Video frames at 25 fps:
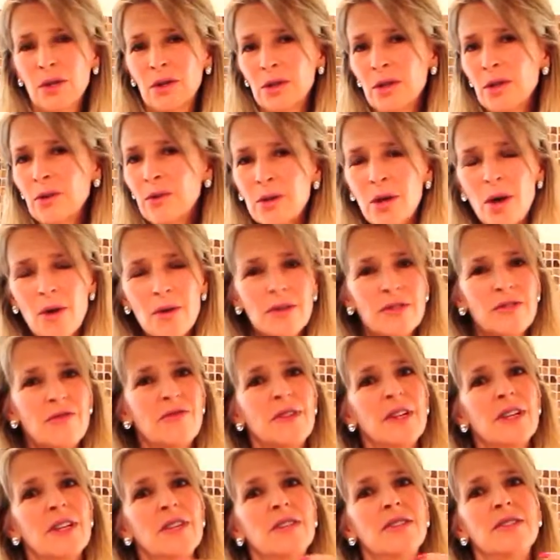
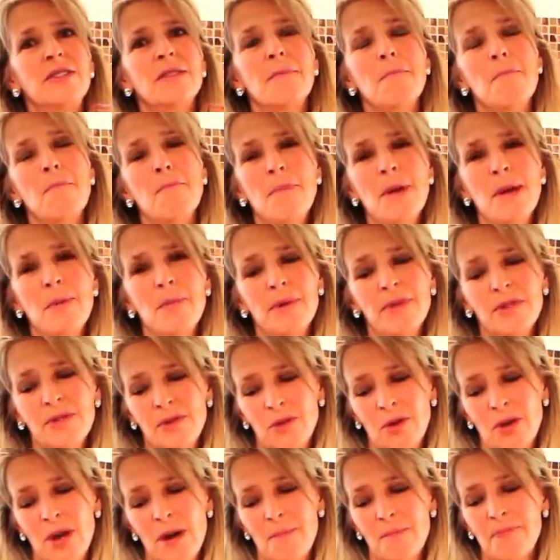glucose-filled maple
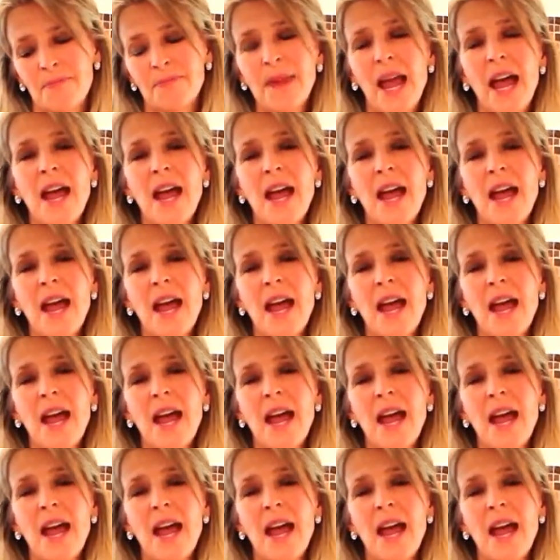syrup.